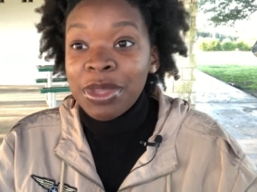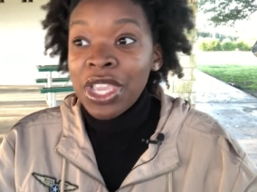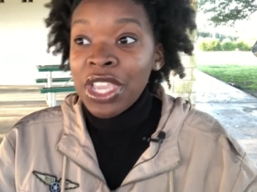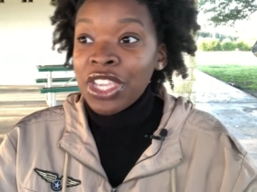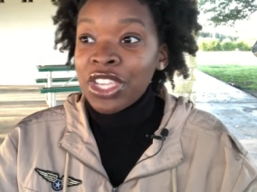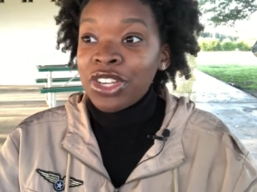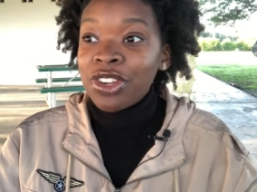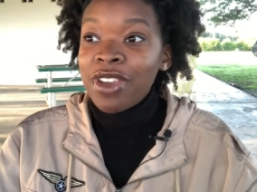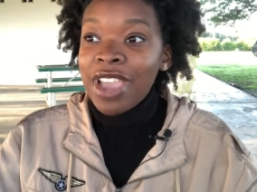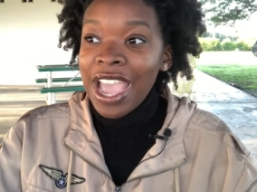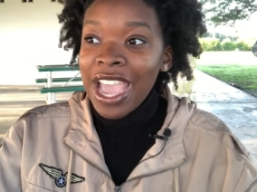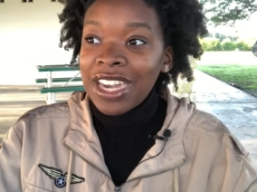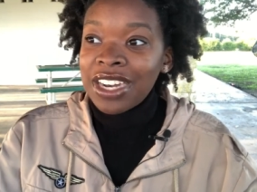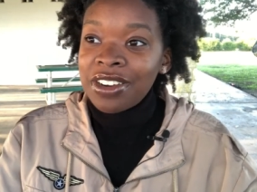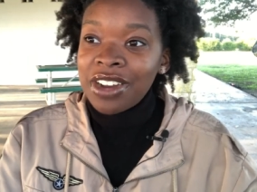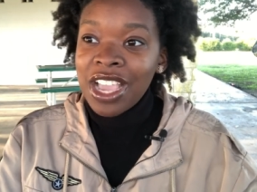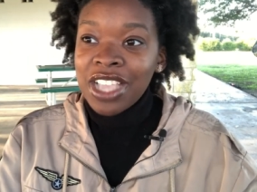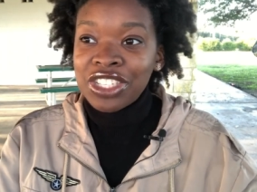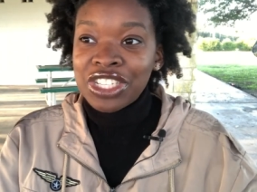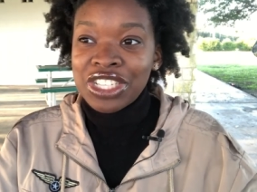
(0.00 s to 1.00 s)
You know,
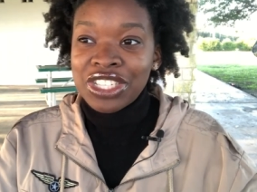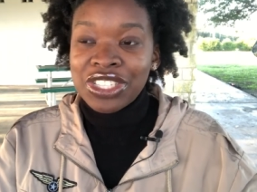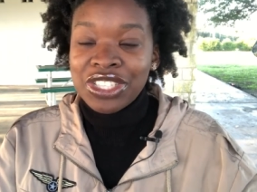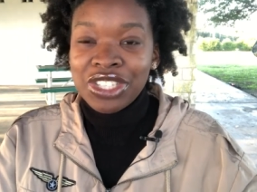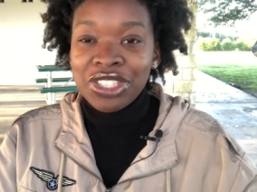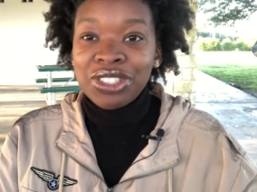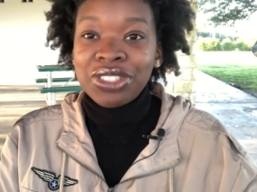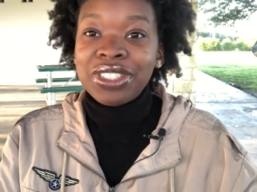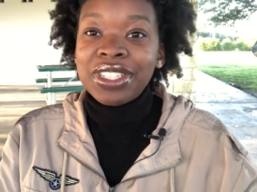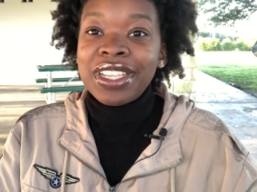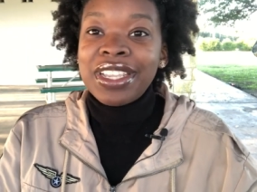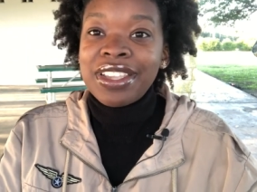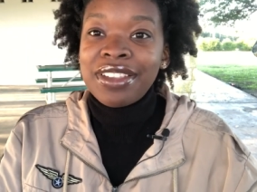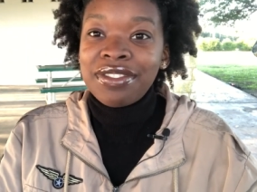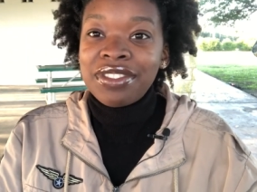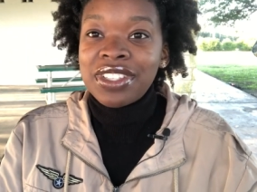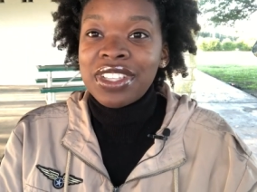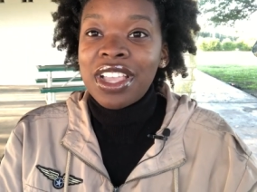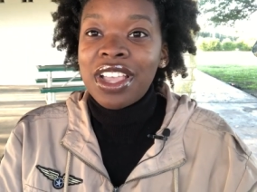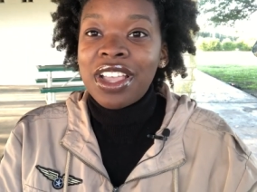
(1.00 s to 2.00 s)
Adonijah still
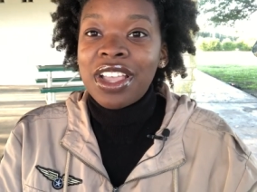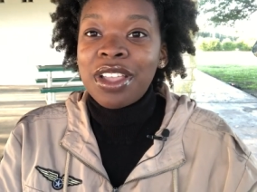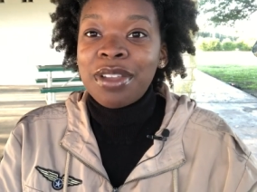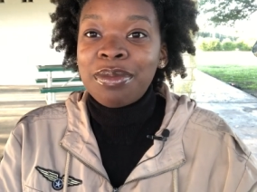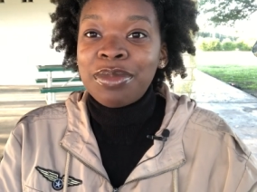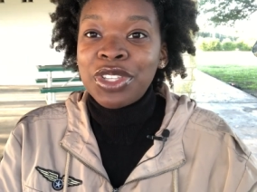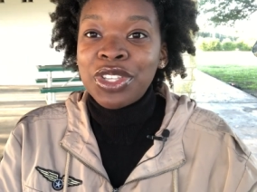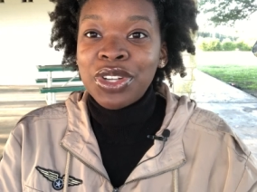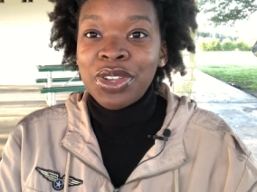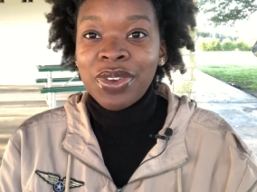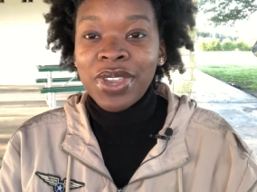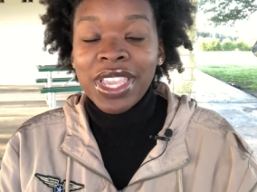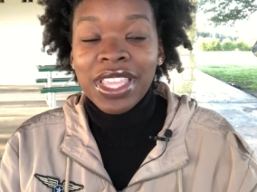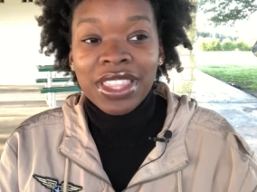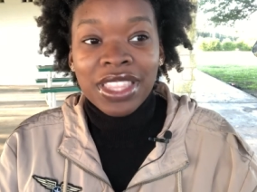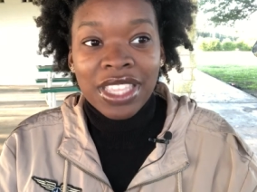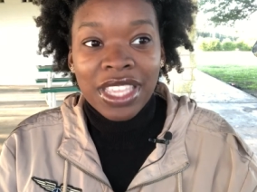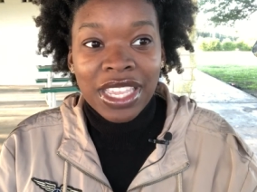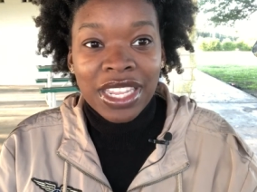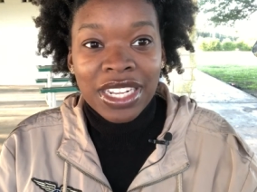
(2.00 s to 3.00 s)
lived, um, you know, in
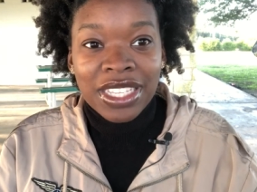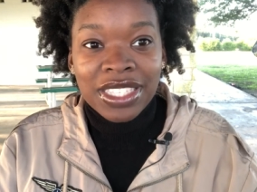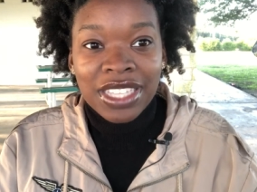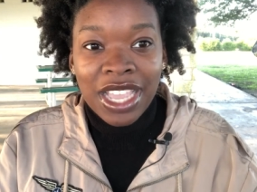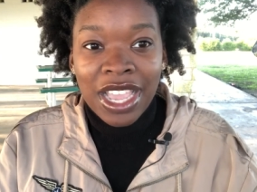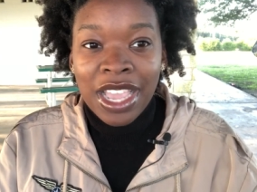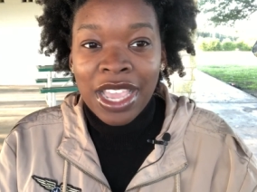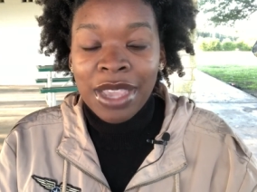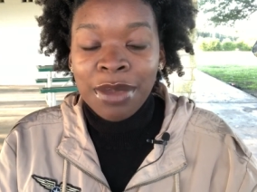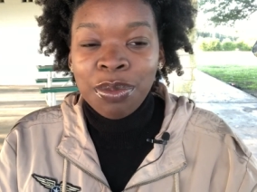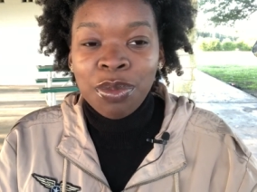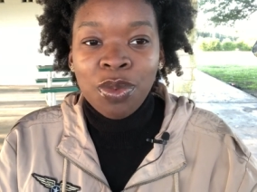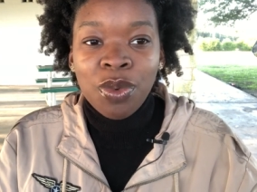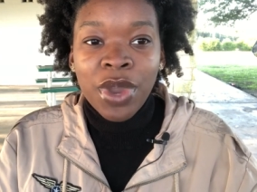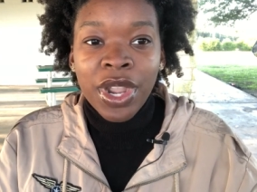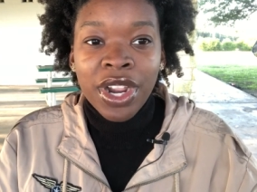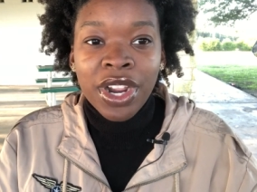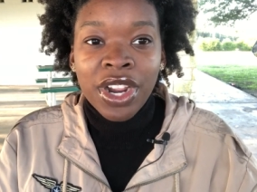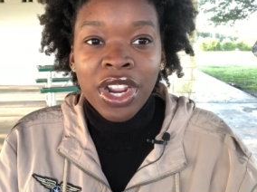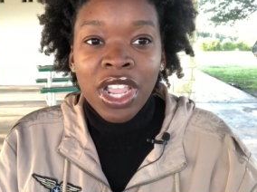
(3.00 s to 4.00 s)
in a time
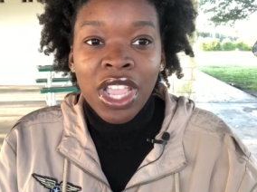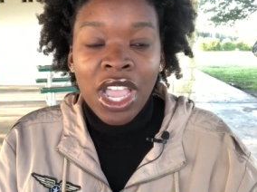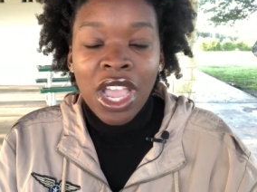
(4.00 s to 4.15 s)
where